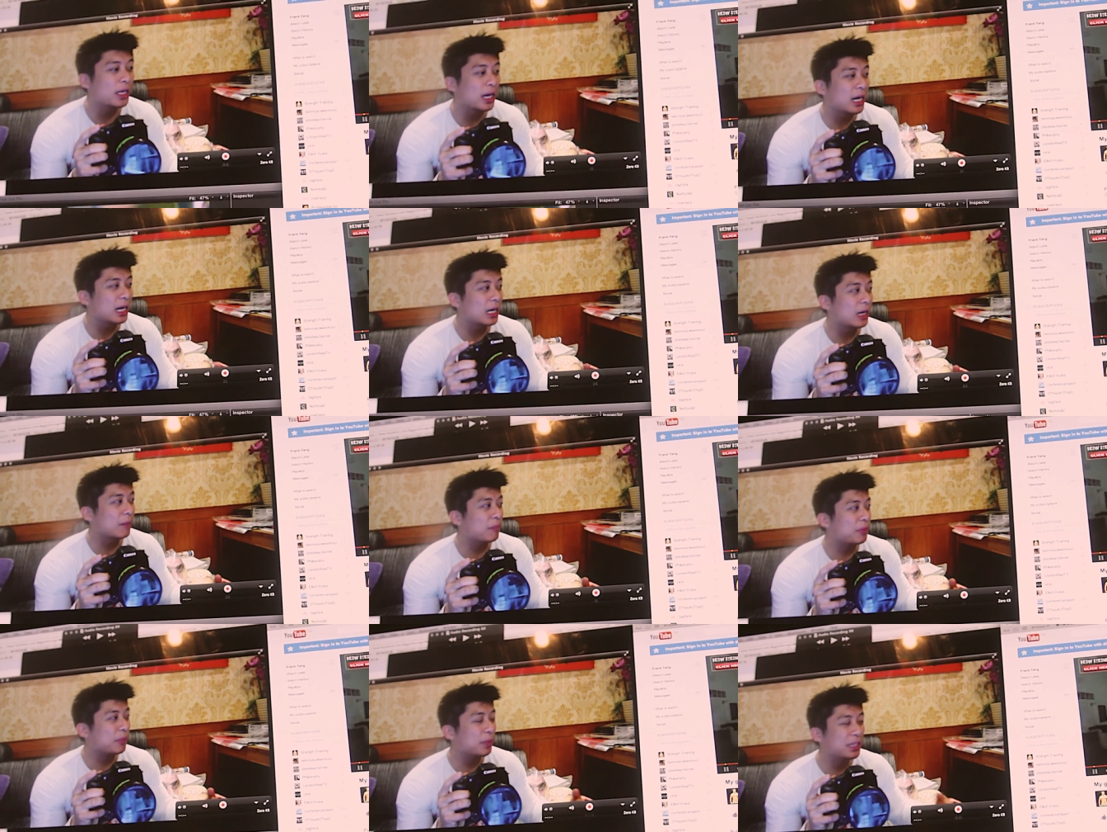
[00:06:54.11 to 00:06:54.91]
um,
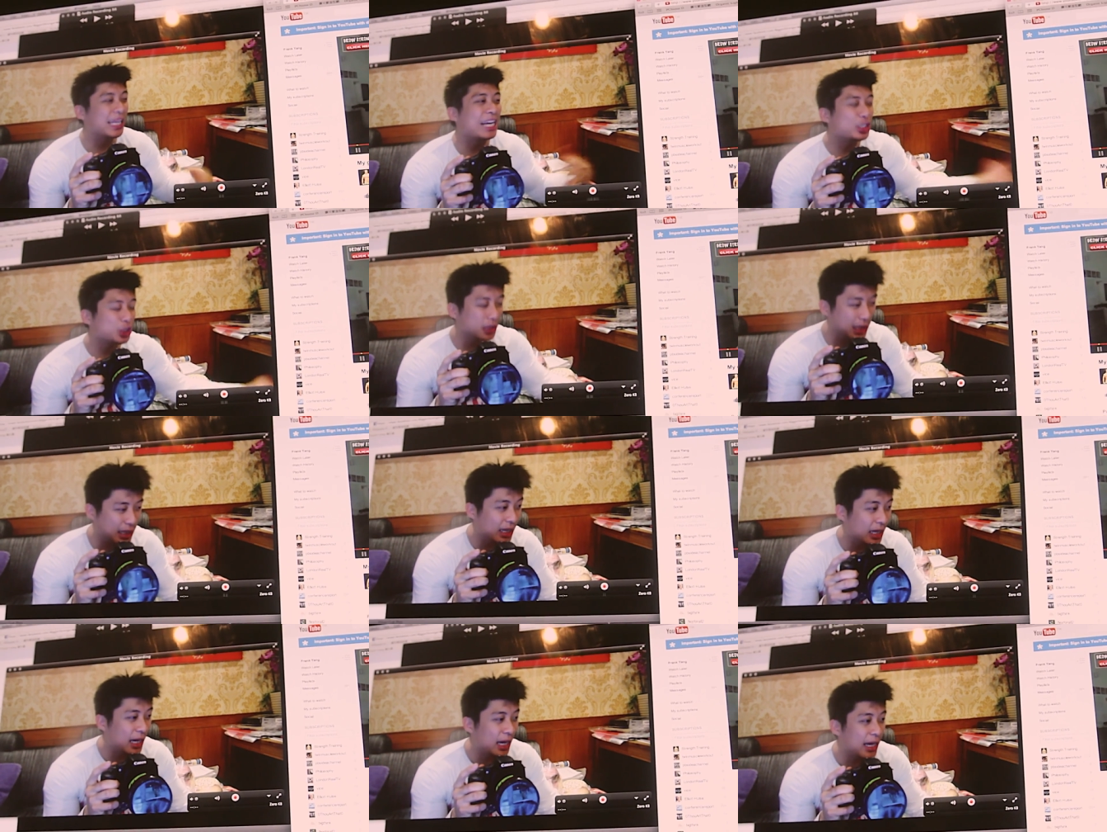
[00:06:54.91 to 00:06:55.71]
potentially
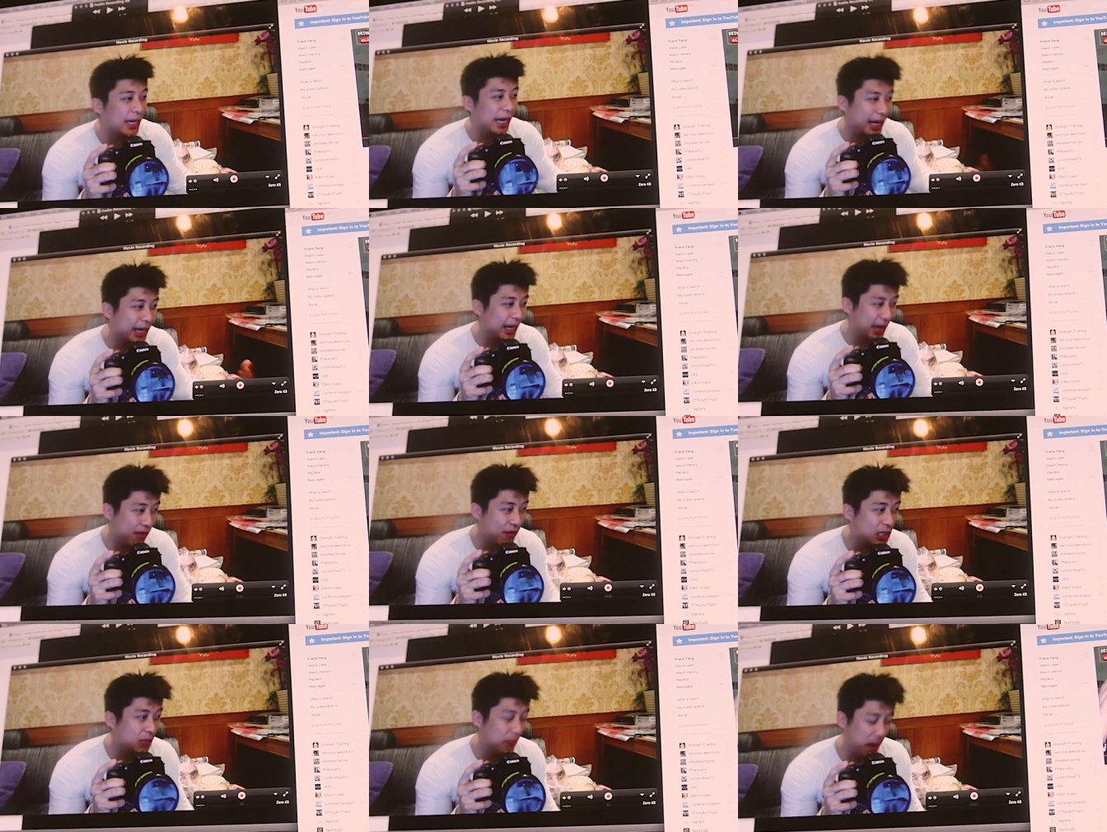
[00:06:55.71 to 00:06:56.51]
give
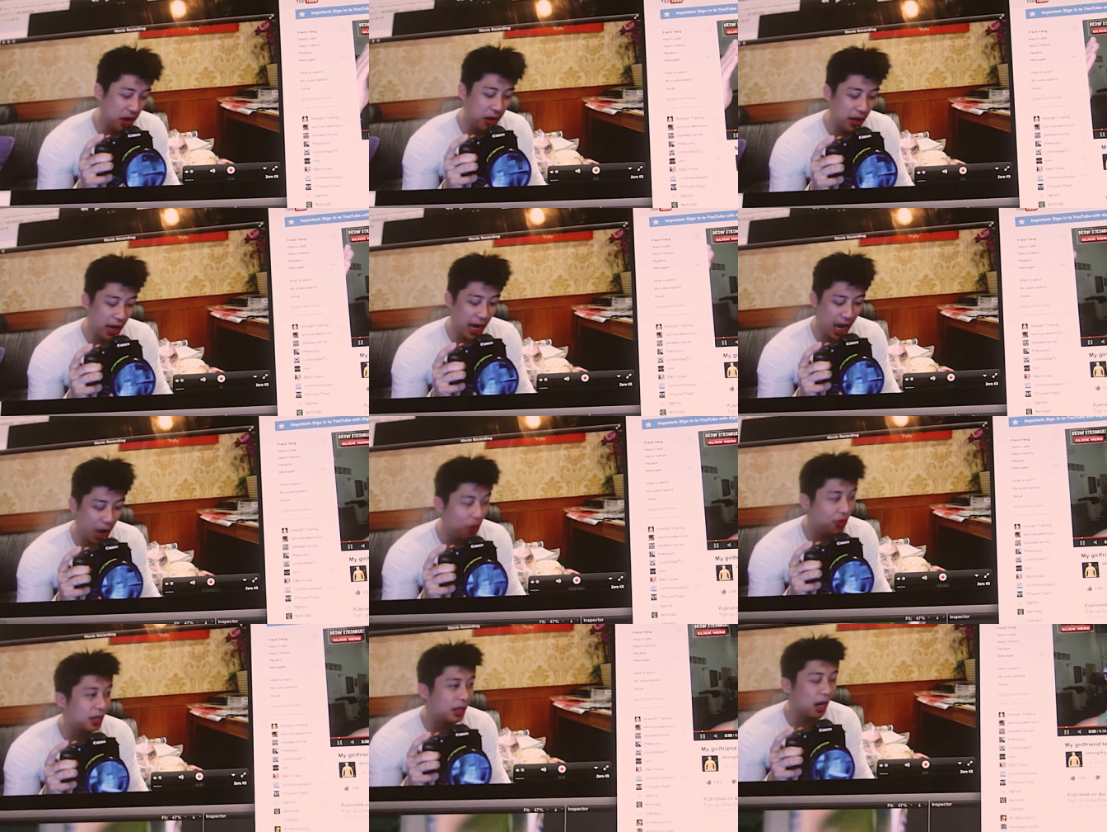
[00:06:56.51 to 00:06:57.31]
us better,
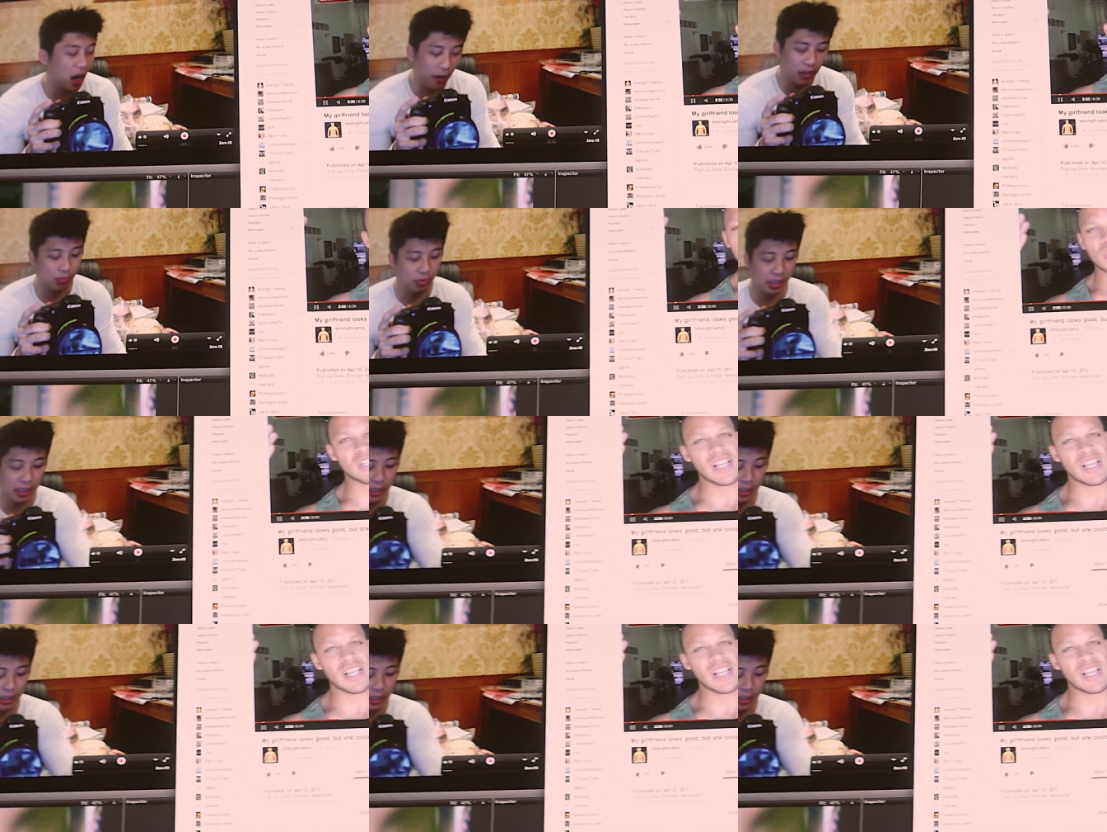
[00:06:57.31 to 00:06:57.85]
healthier offsprings.